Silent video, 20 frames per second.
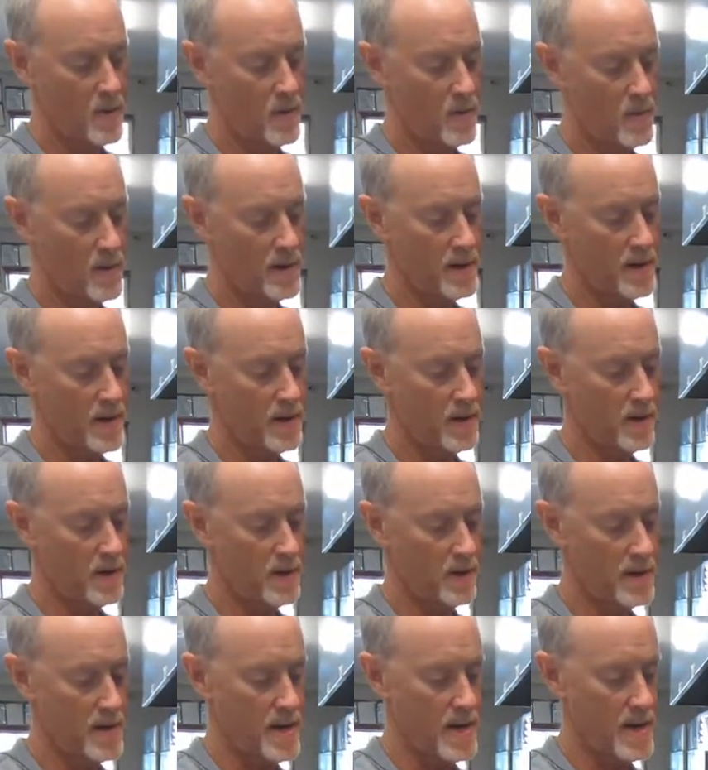
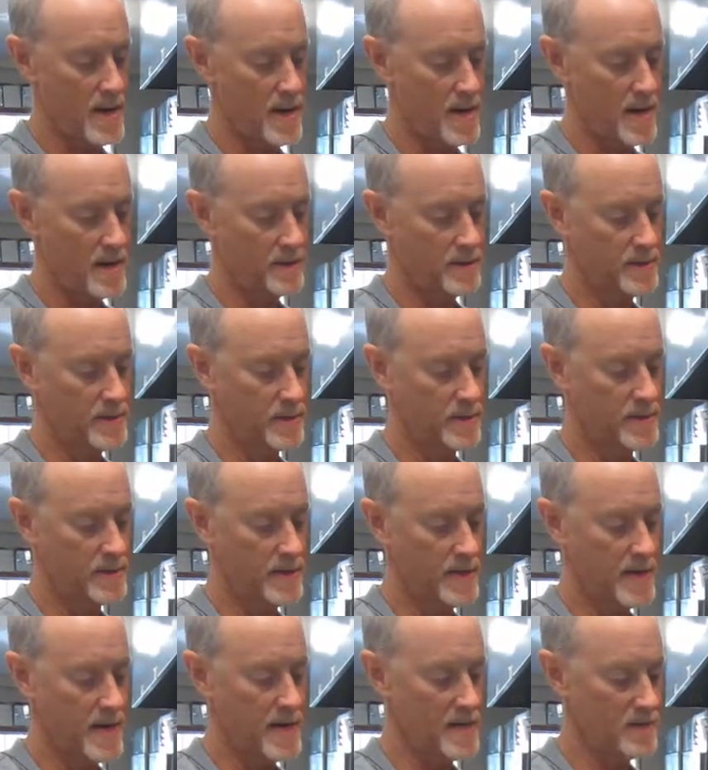
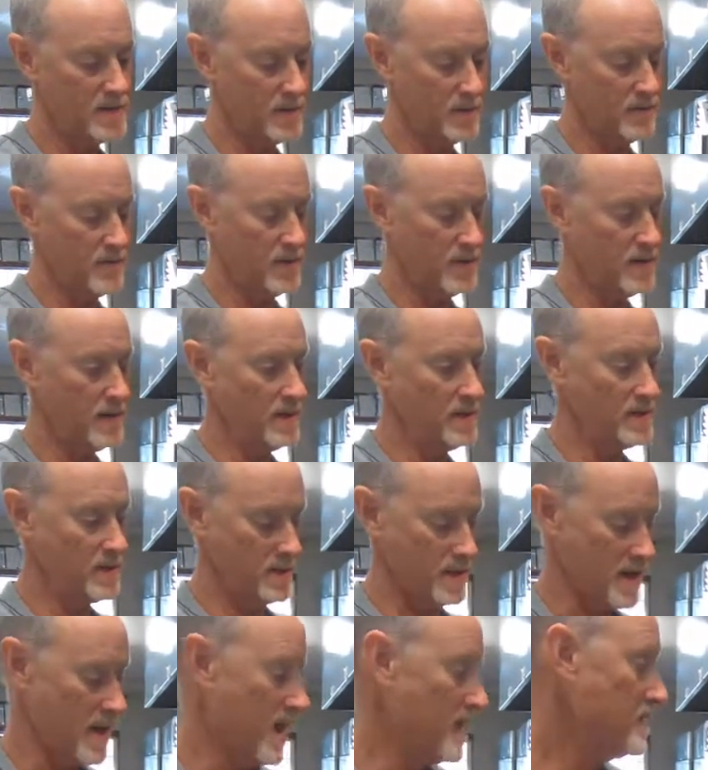168 degrees.
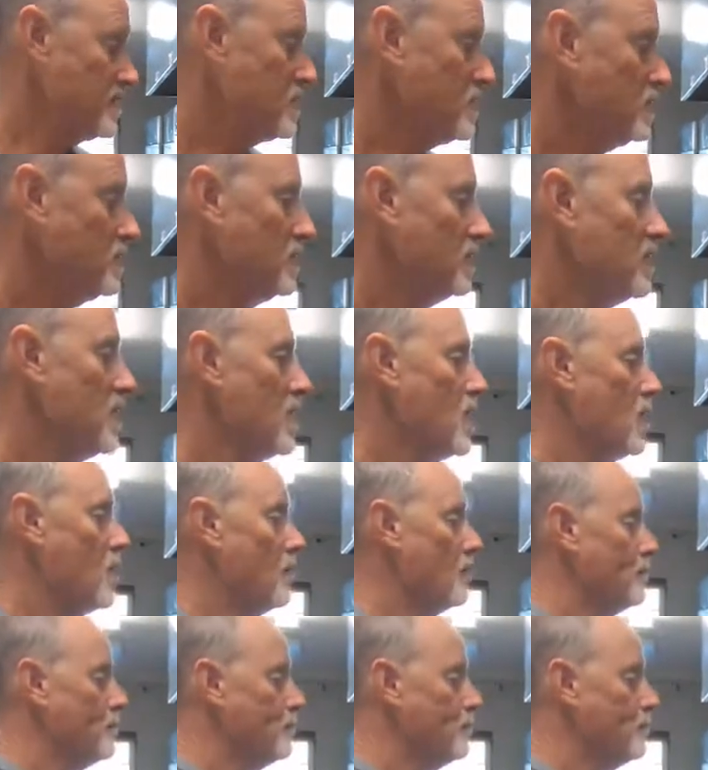That's good to go.